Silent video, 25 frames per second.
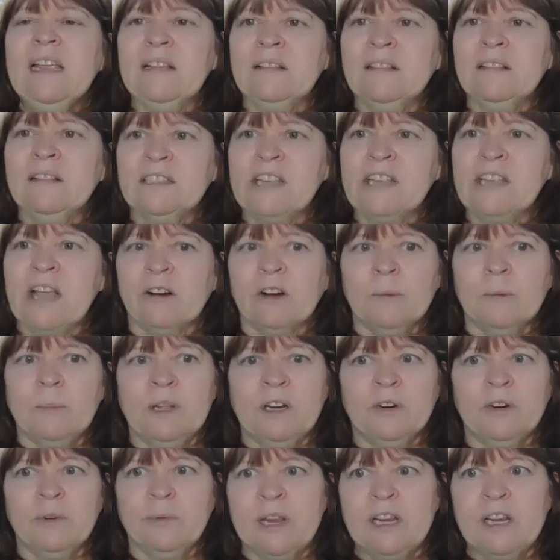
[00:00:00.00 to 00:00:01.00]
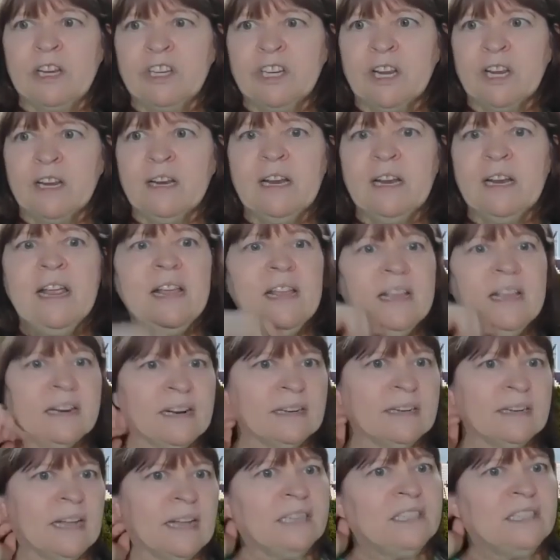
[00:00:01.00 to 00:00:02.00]
in the Sacramento region.
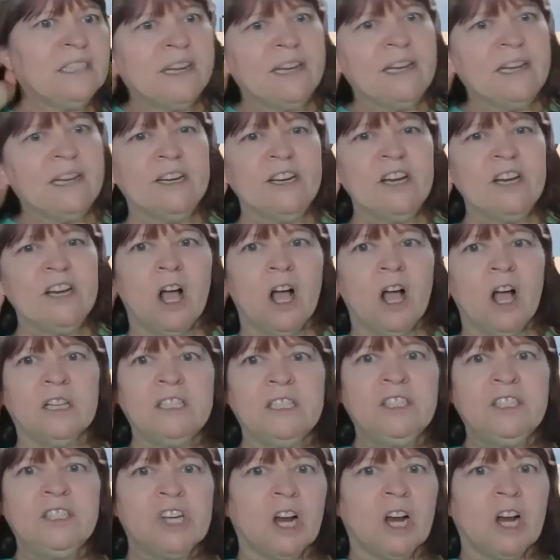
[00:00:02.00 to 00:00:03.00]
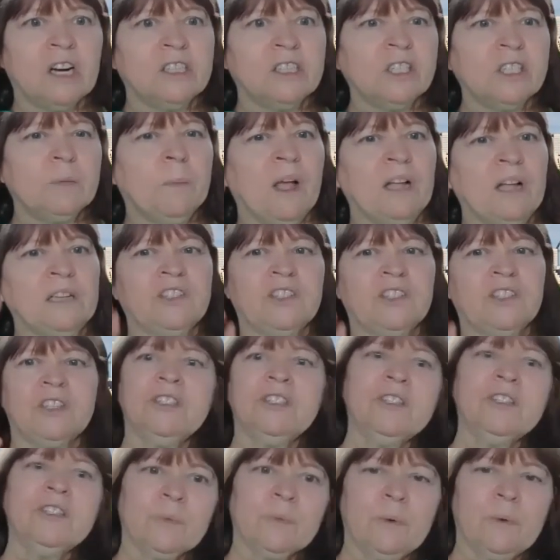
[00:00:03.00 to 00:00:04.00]
And I'd like to acknowledge our
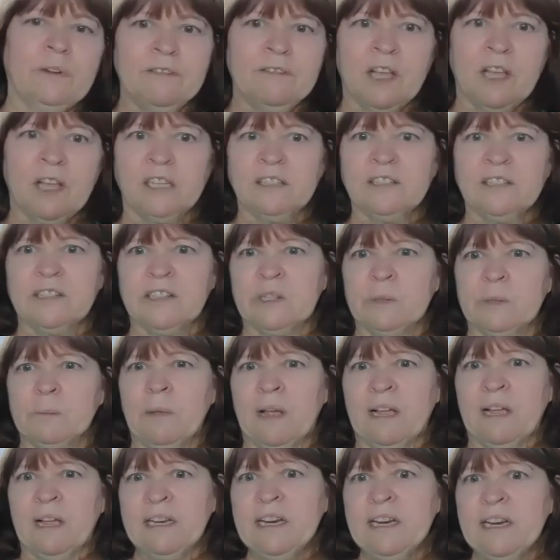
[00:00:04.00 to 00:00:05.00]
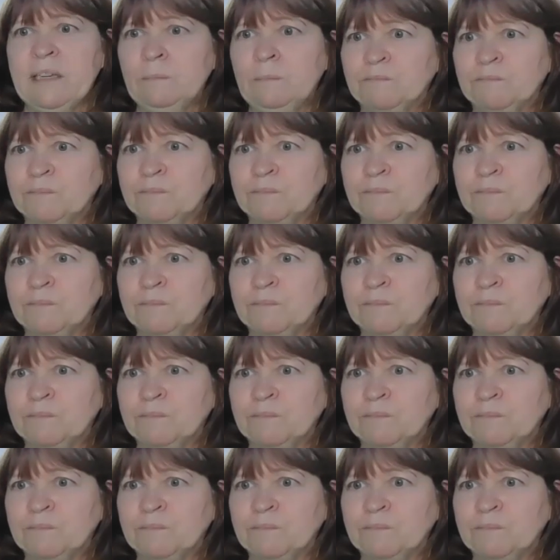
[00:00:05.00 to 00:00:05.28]
sponsors. We've got SMUD,